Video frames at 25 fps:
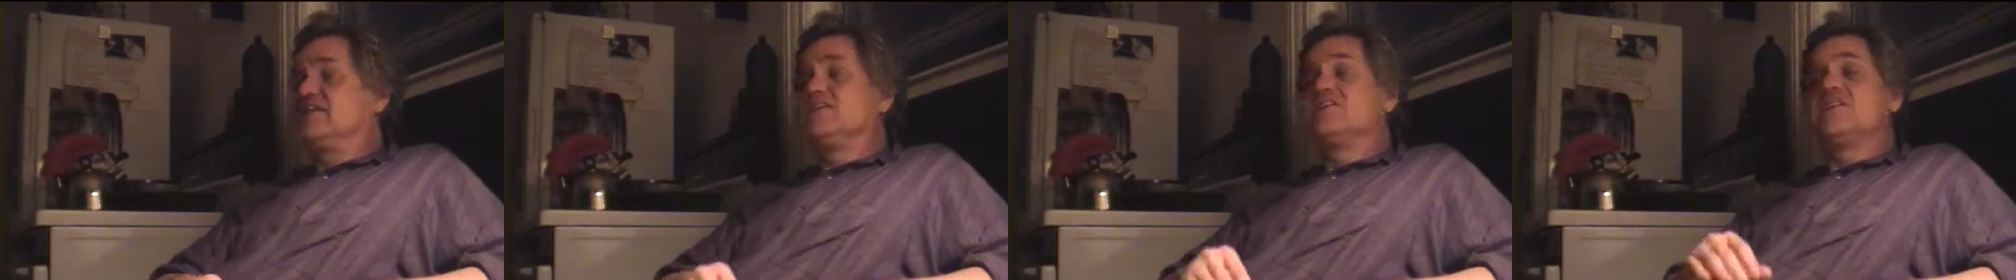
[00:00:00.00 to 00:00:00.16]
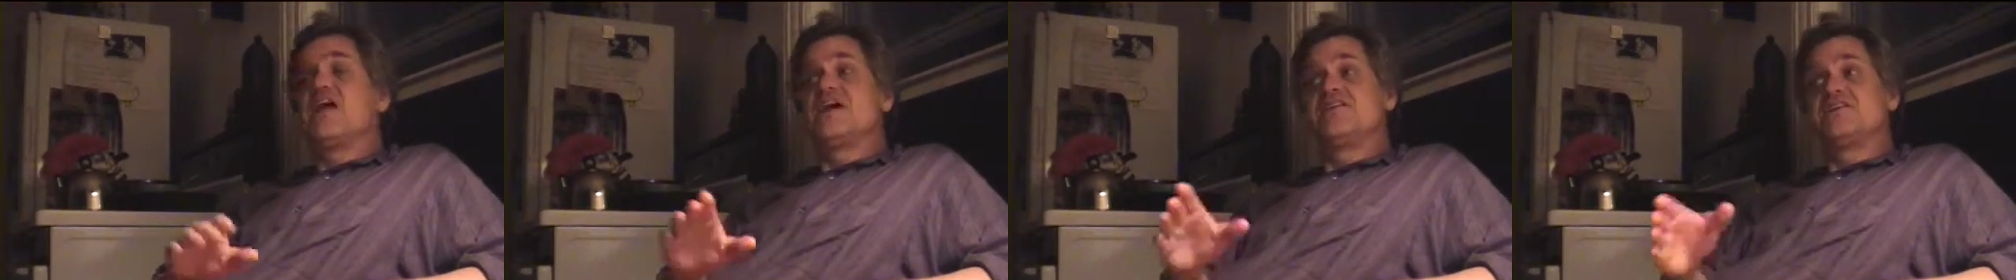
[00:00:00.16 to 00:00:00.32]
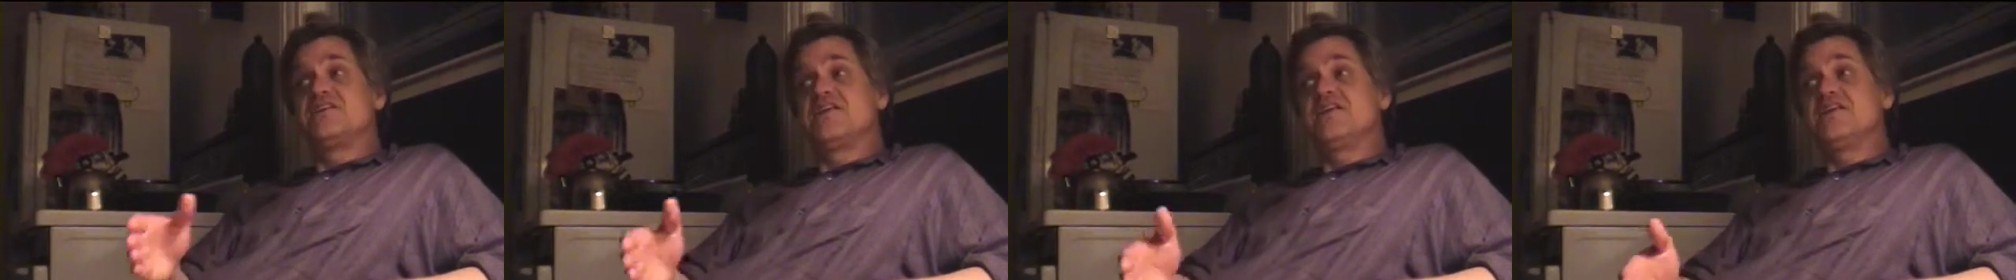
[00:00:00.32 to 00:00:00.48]
In
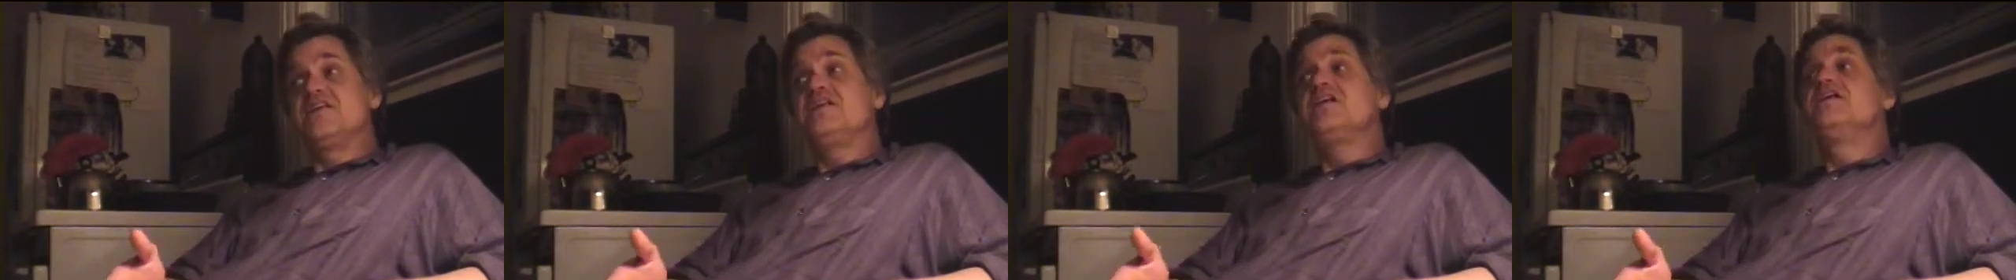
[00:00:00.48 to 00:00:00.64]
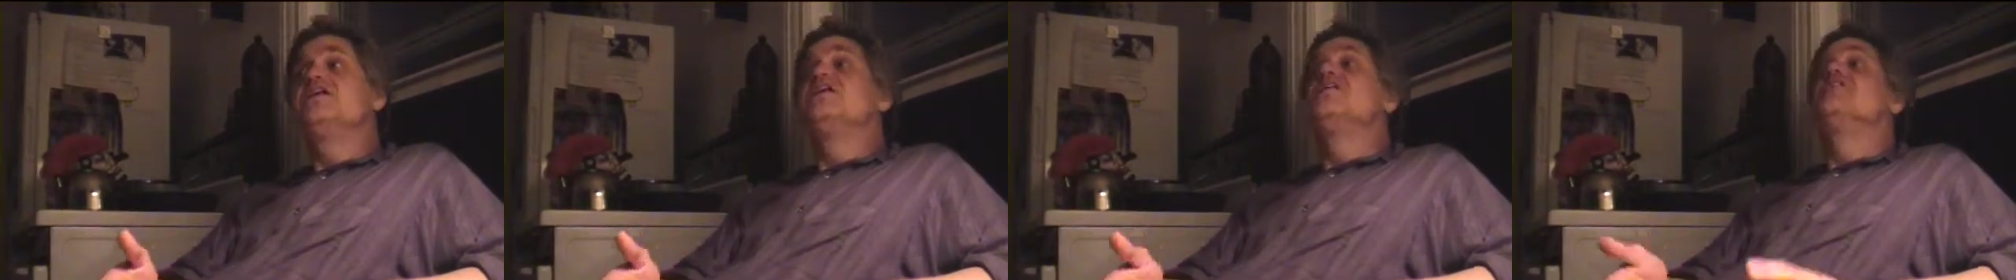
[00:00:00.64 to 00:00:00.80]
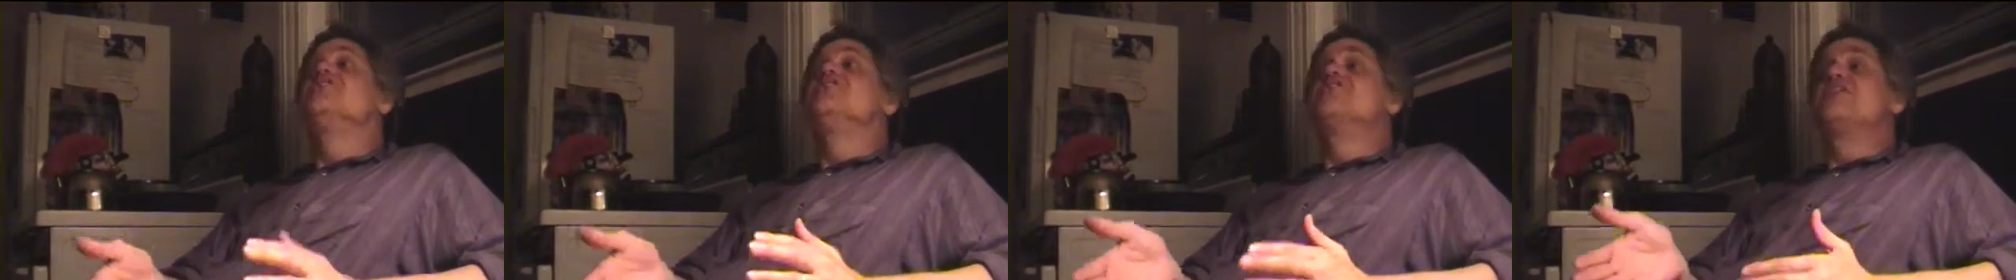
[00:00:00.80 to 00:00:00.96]

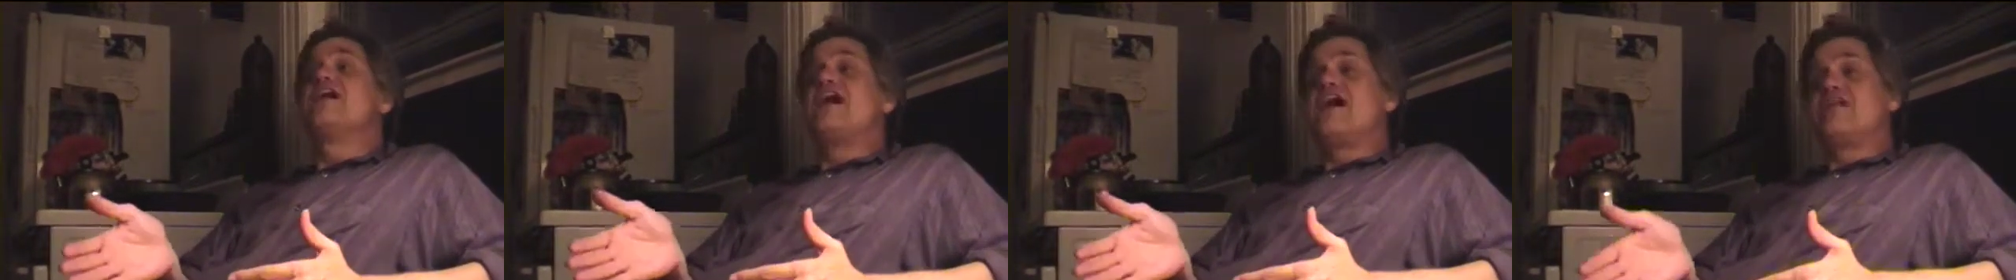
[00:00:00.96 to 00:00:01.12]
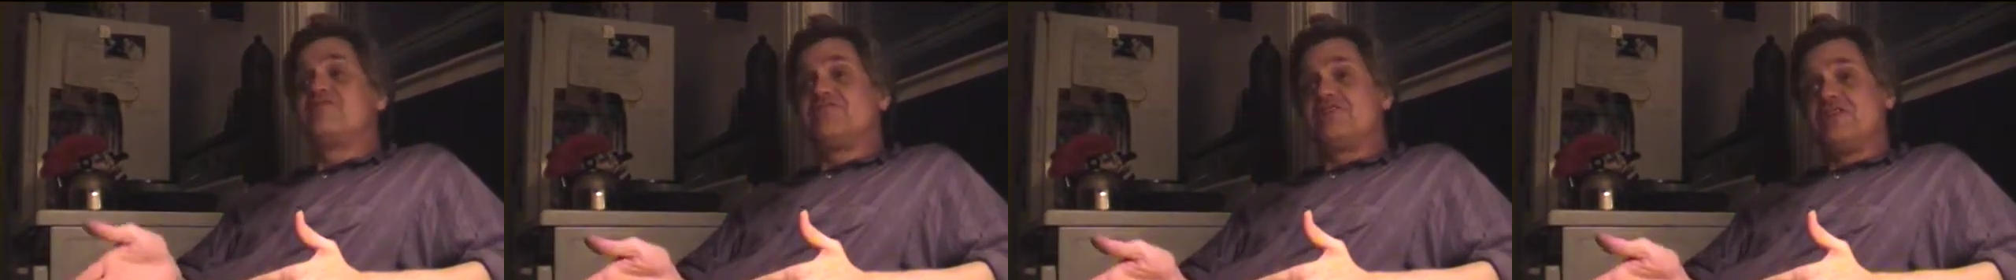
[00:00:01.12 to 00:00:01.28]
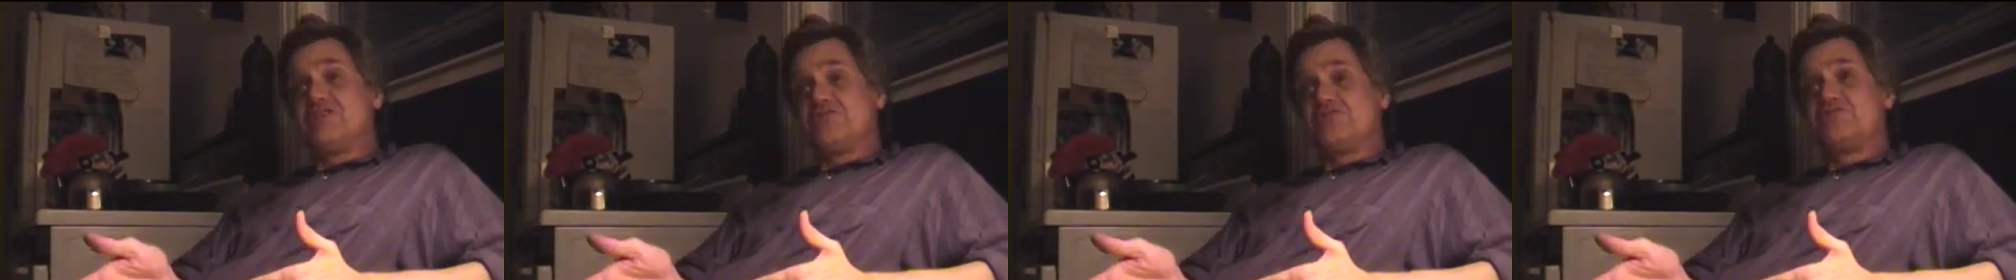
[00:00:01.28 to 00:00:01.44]
London, they
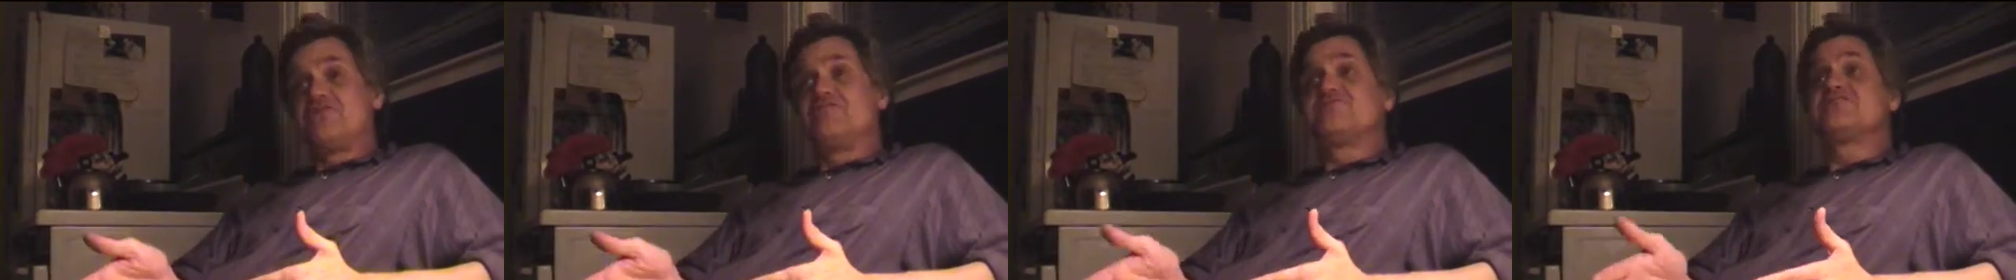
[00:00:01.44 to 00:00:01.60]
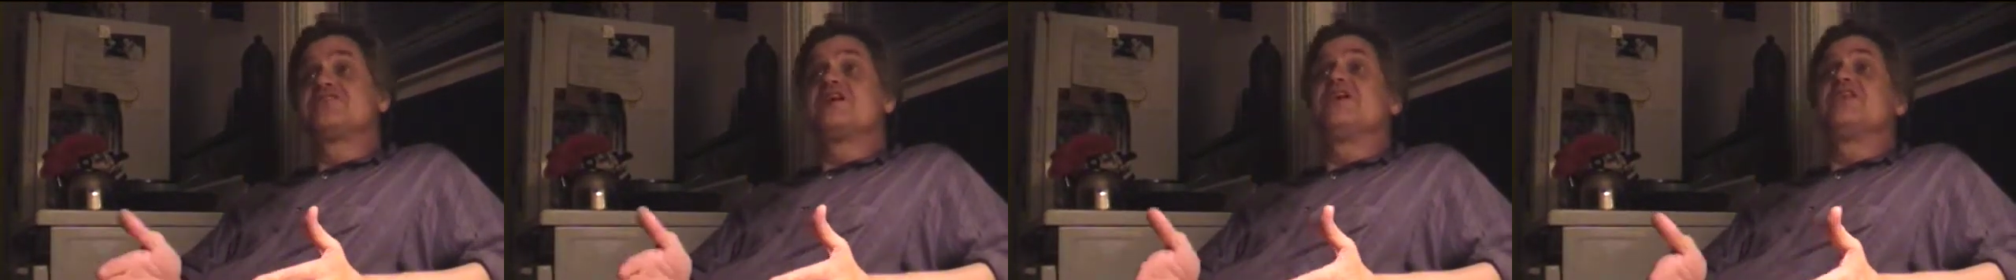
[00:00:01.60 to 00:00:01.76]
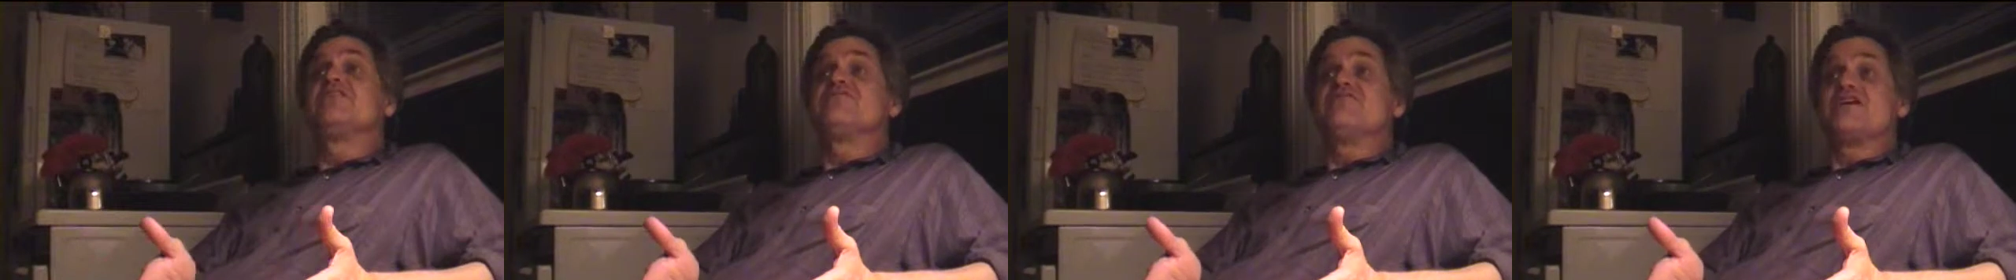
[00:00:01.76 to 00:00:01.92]
have a history of
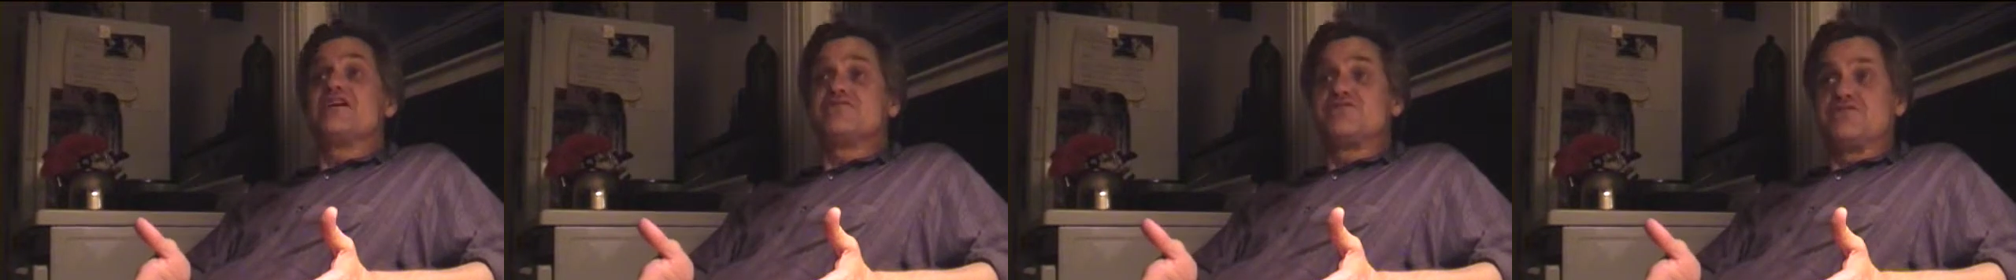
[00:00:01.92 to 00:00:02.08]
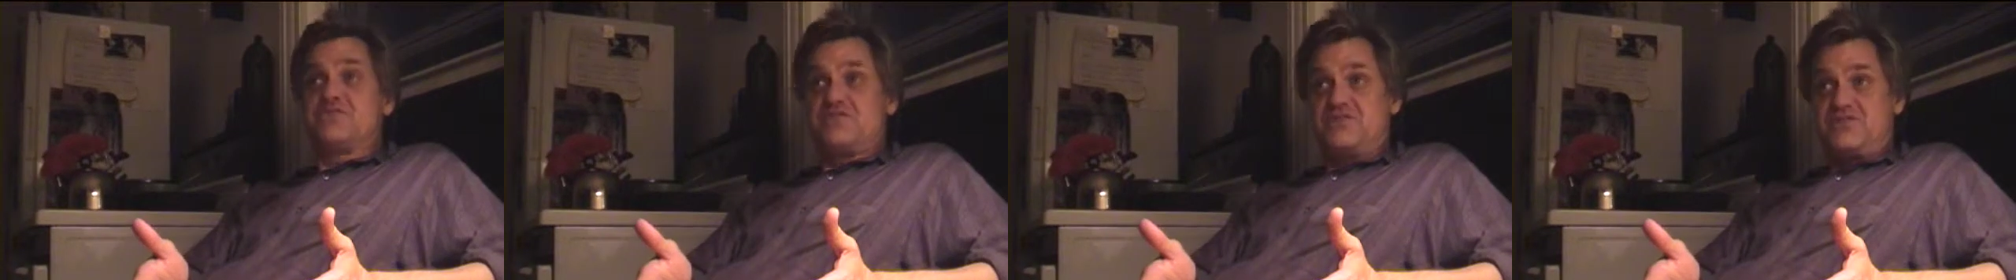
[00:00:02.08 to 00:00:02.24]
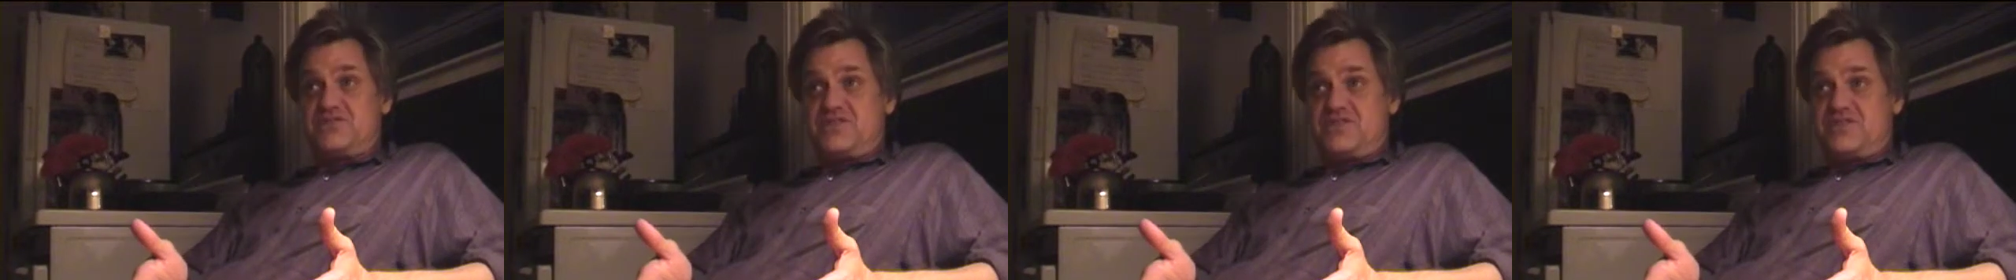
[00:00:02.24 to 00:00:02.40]

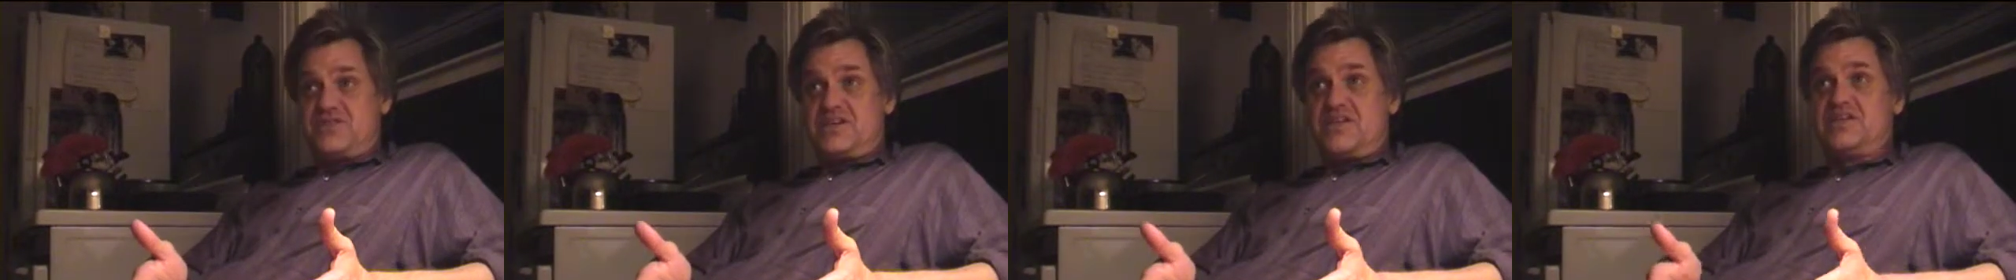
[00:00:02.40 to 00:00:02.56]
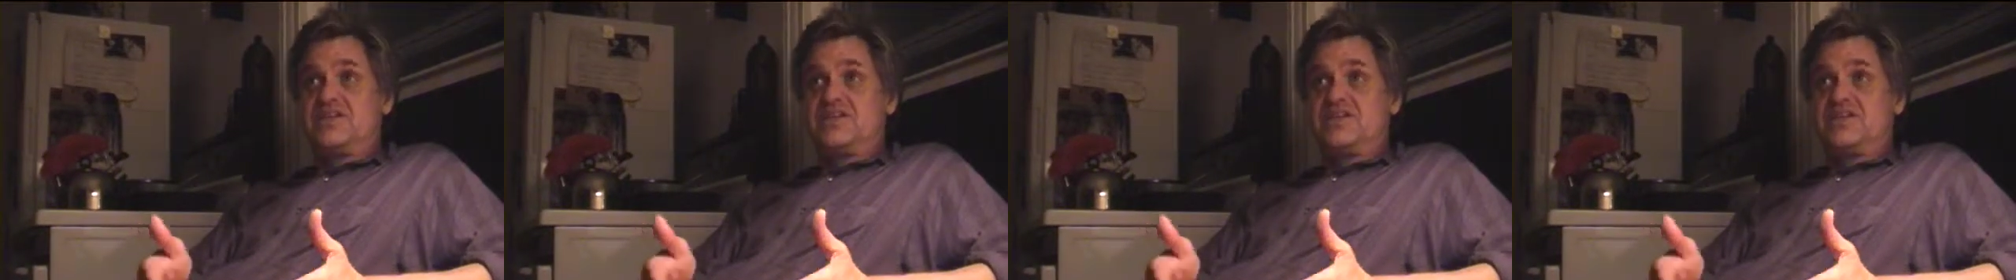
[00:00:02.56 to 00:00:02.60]
televangelists.